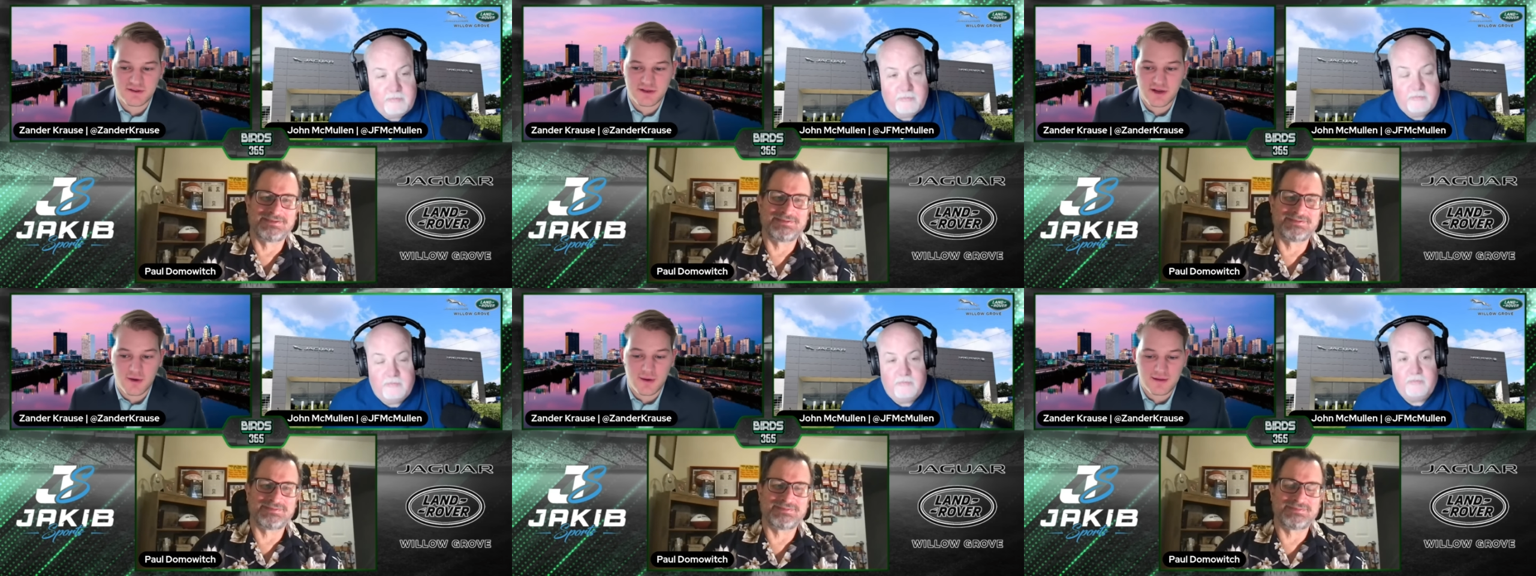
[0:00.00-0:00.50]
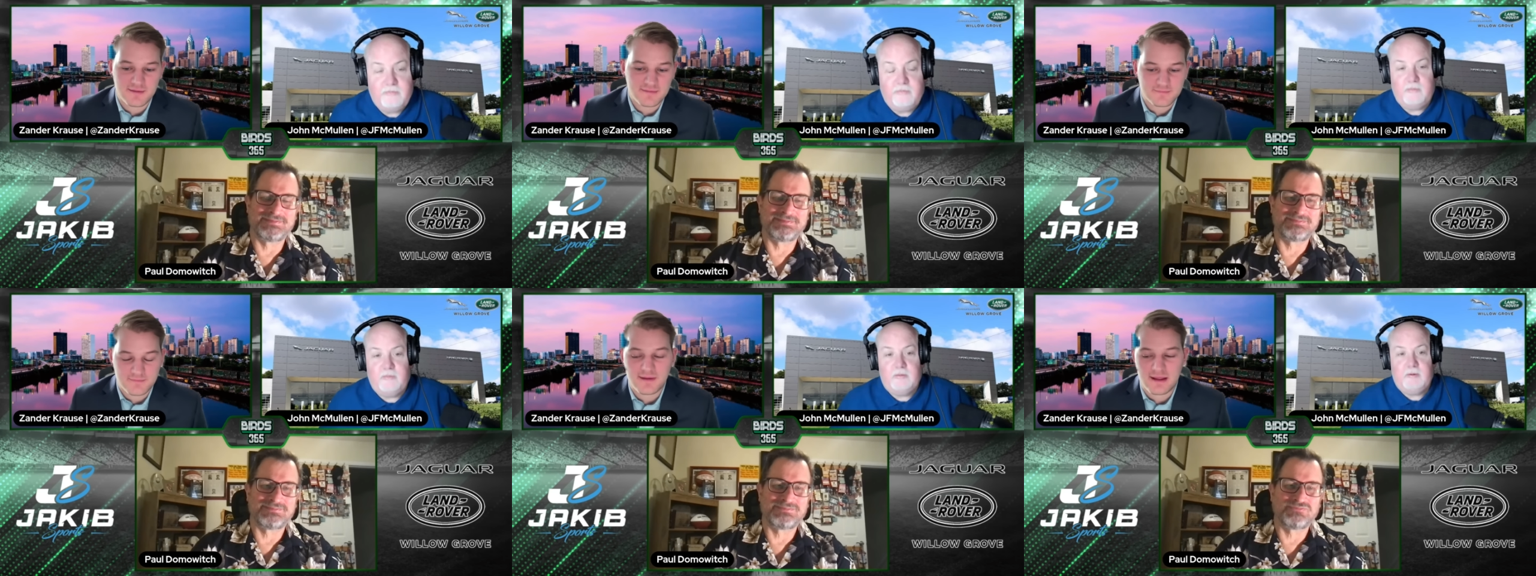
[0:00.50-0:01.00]
Speaker 1: you know,
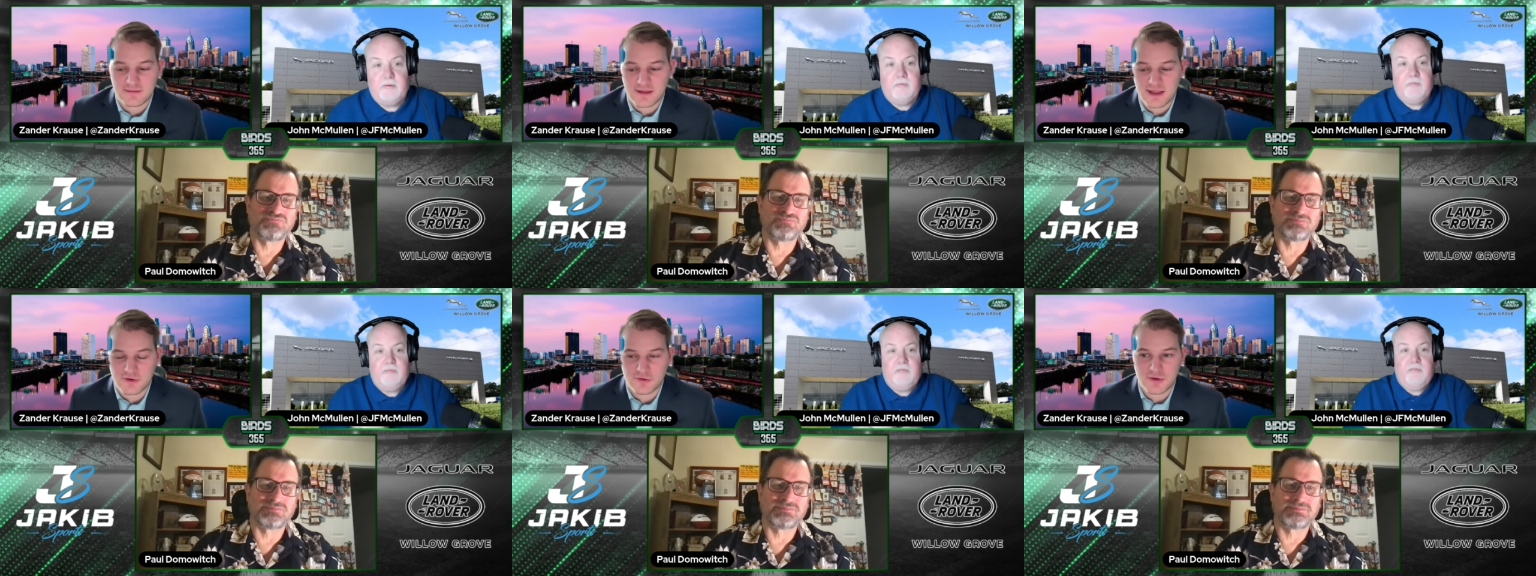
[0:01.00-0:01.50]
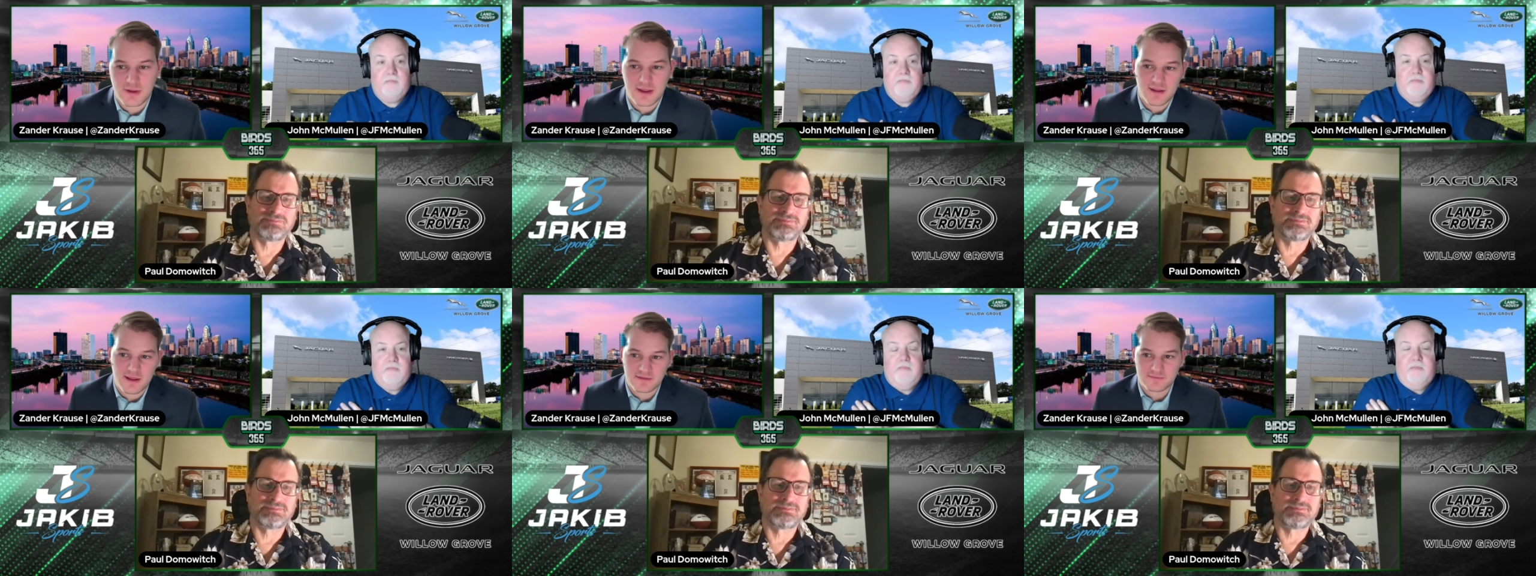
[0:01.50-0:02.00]
I, I agree.
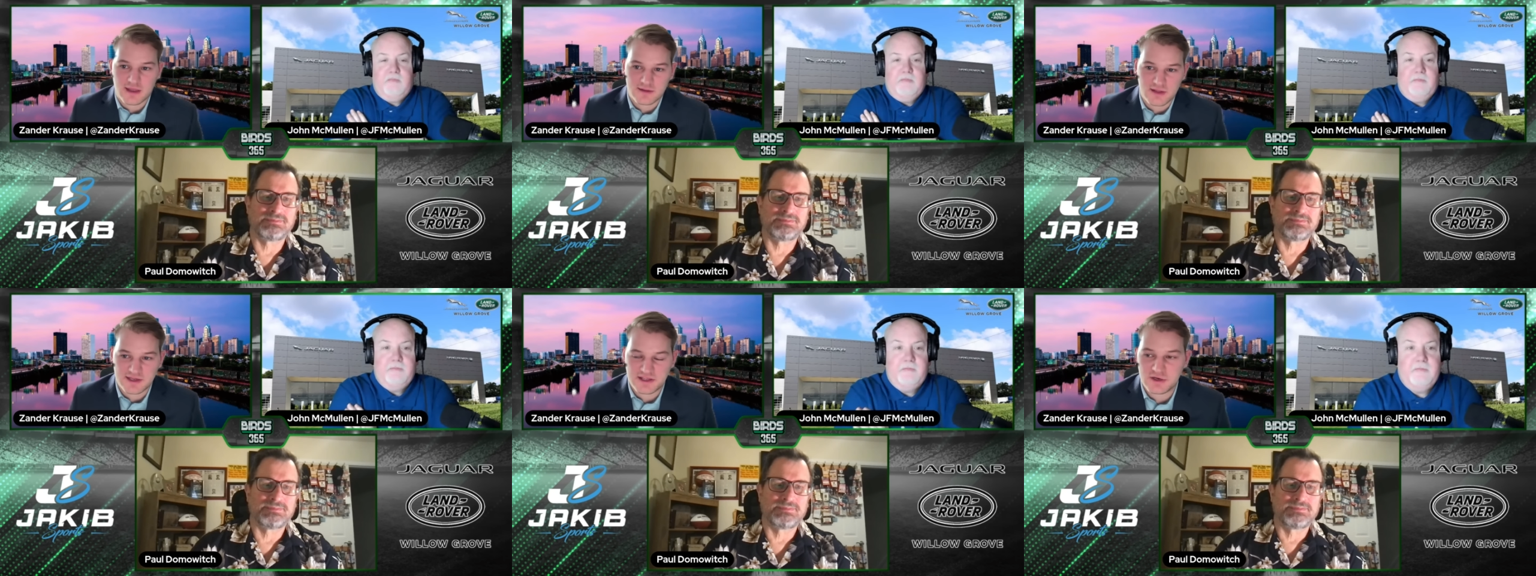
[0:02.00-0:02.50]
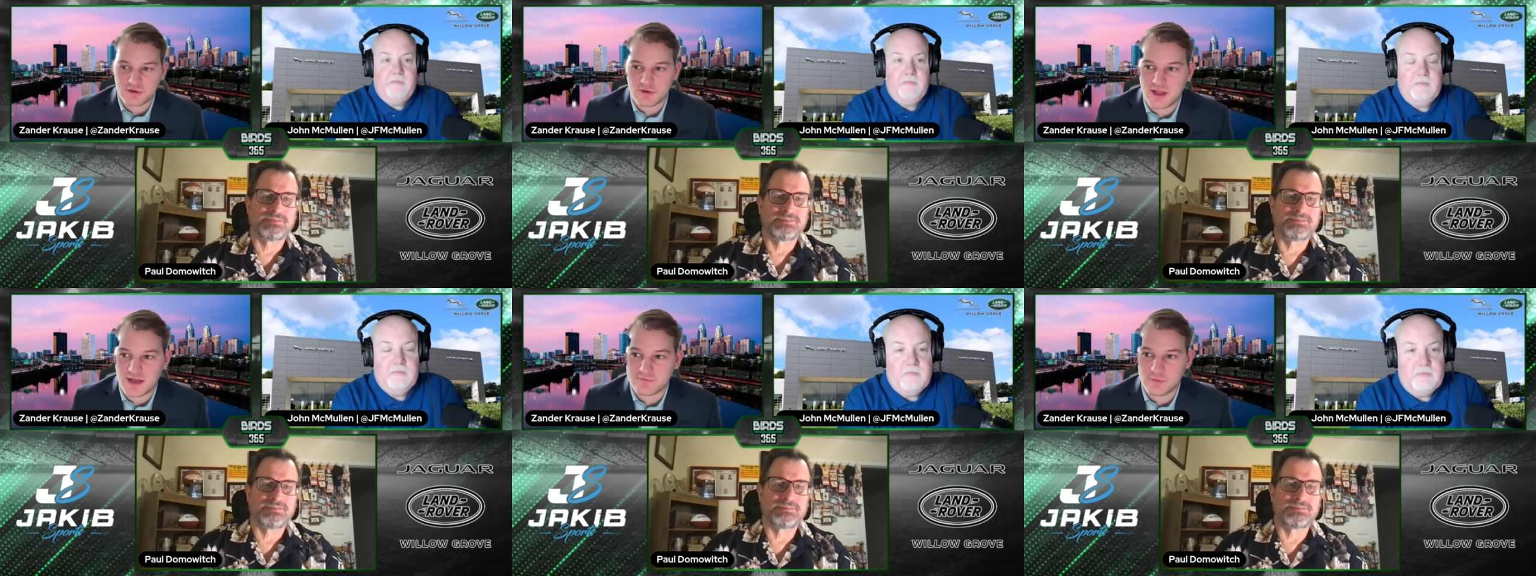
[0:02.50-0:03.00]
I, I, I liked hearing a
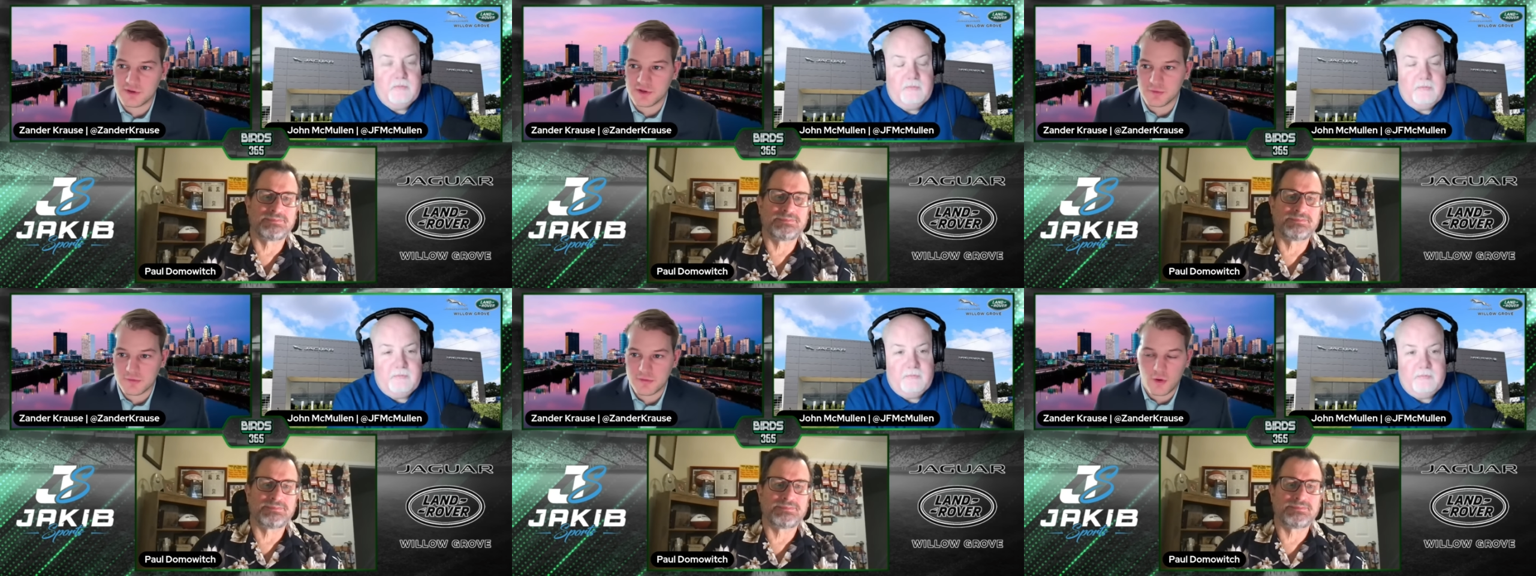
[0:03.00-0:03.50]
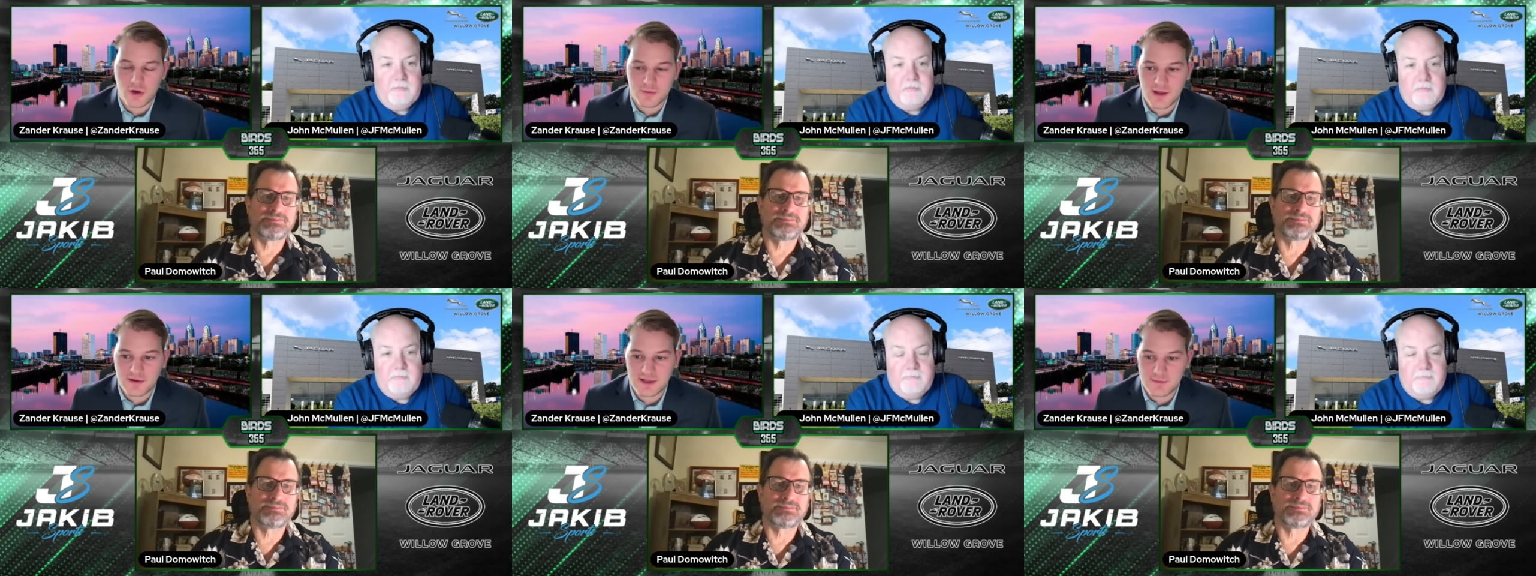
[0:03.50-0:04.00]
lot of what you thought
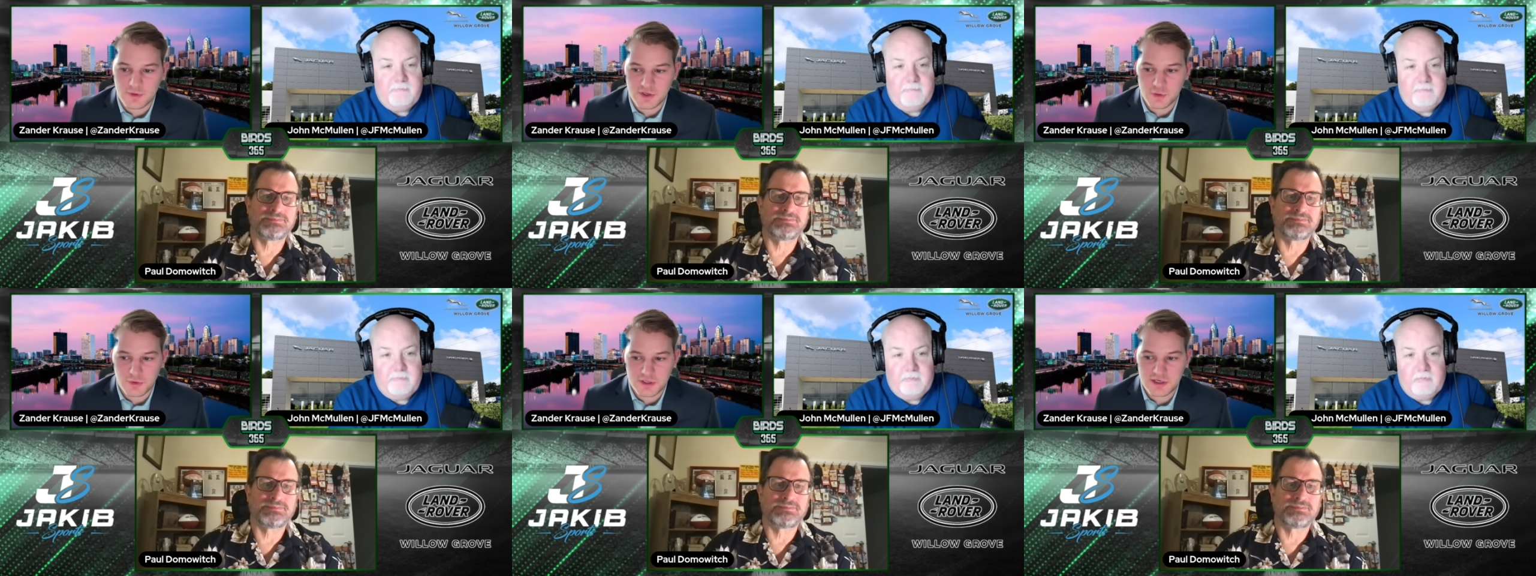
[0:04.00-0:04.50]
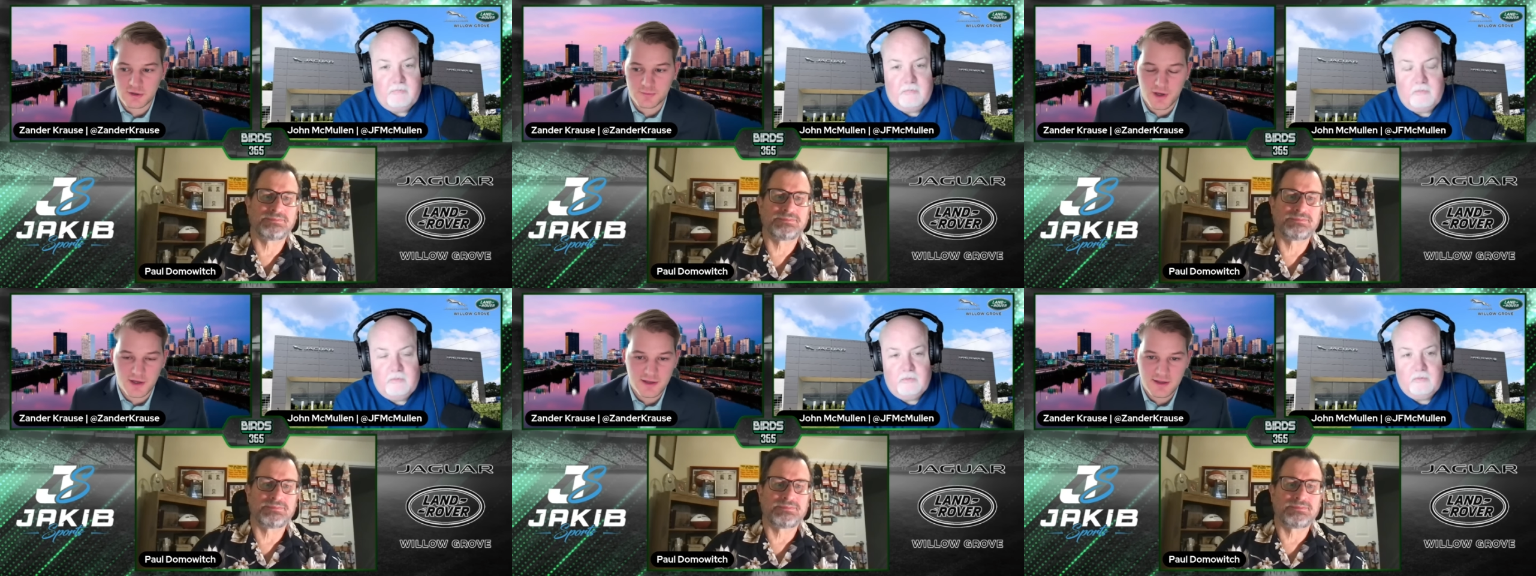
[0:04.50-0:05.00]
about him when you were here,
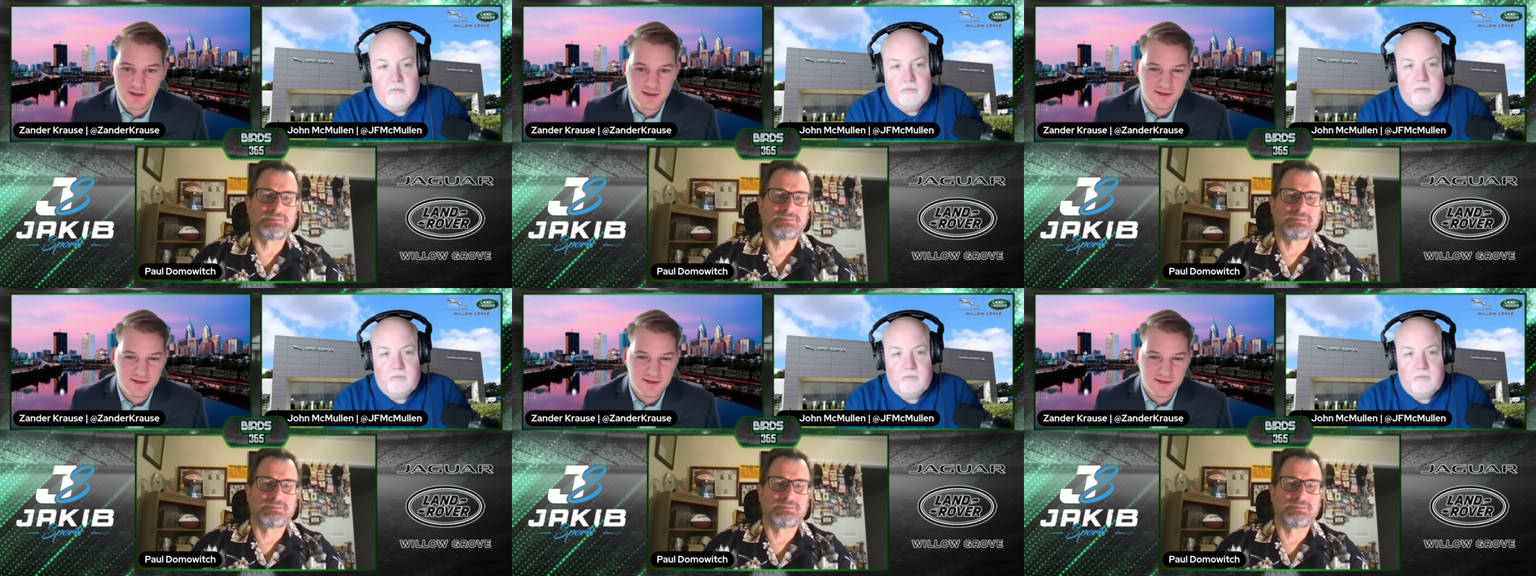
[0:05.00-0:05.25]
but